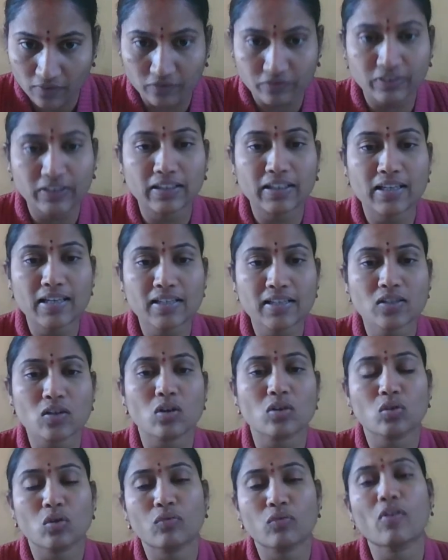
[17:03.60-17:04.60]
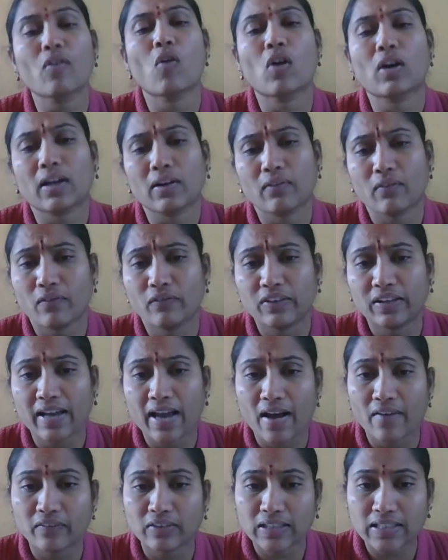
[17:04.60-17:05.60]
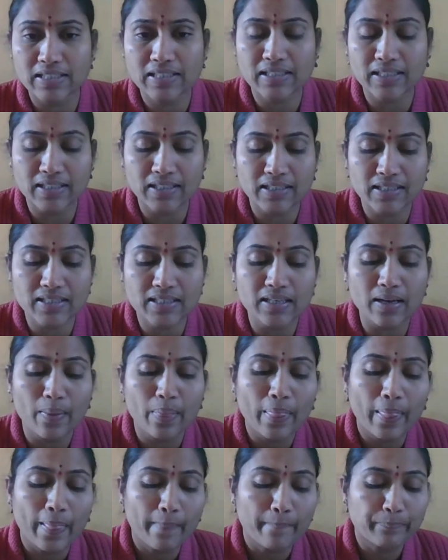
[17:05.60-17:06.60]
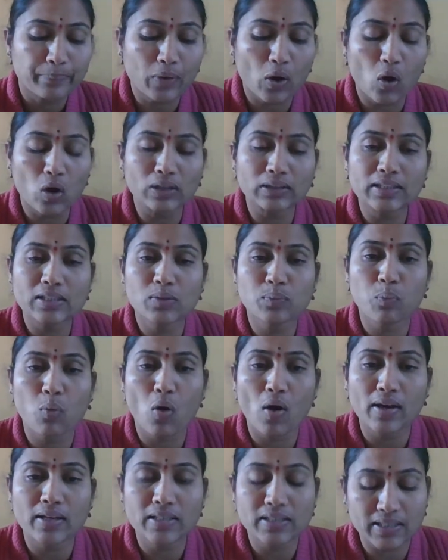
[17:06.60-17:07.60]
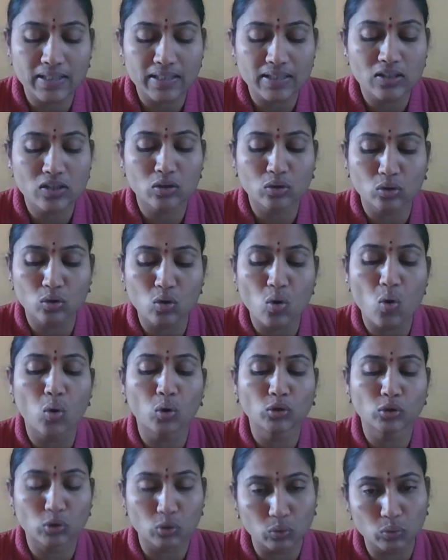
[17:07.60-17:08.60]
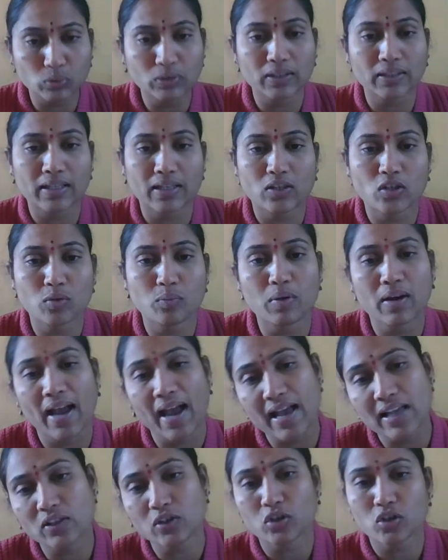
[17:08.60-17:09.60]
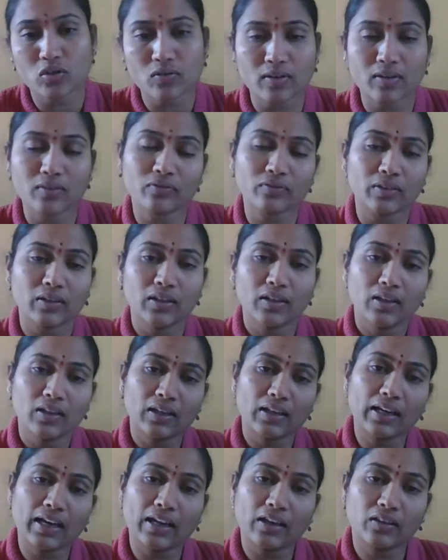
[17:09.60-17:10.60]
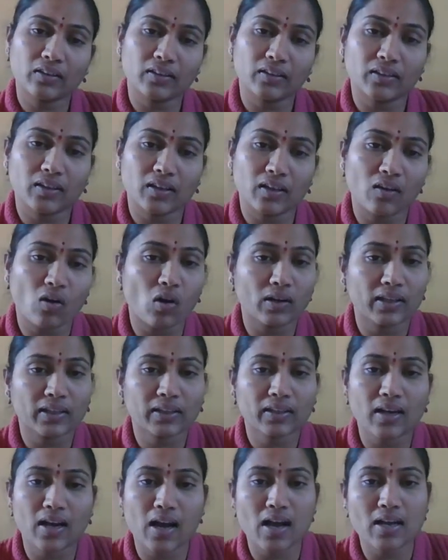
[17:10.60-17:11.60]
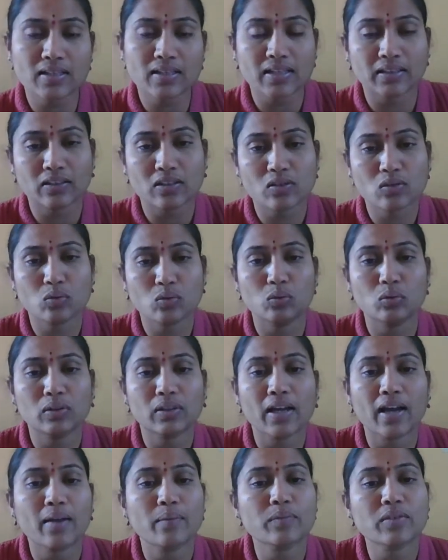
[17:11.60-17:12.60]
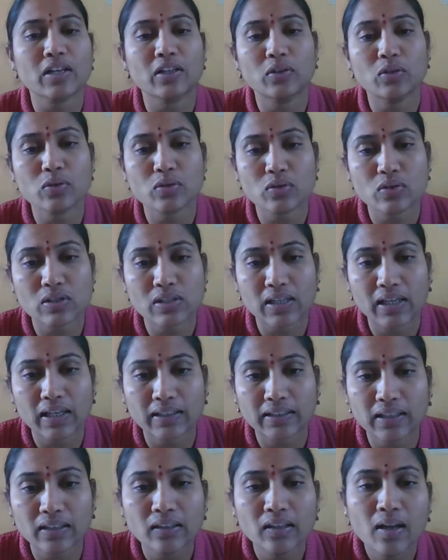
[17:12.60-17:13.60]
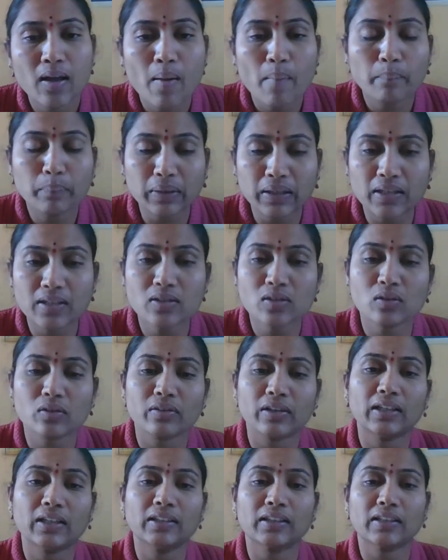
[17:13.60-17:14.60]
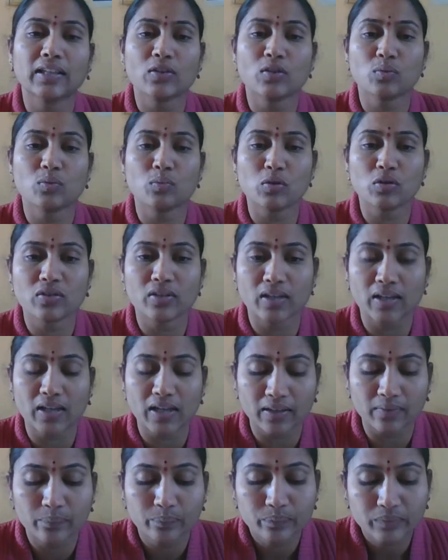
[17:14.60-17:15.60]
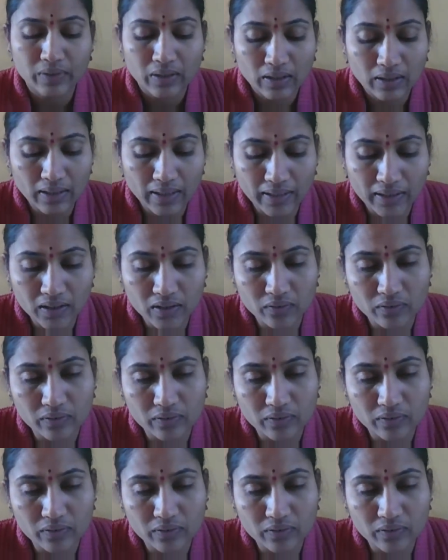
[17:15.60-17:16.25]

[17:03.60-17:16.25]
finished, or so far, whatever we have discussed, all these points just go through the textbook as usual. Like in the online class and the school times, I used to say that please read the textbook, children. Like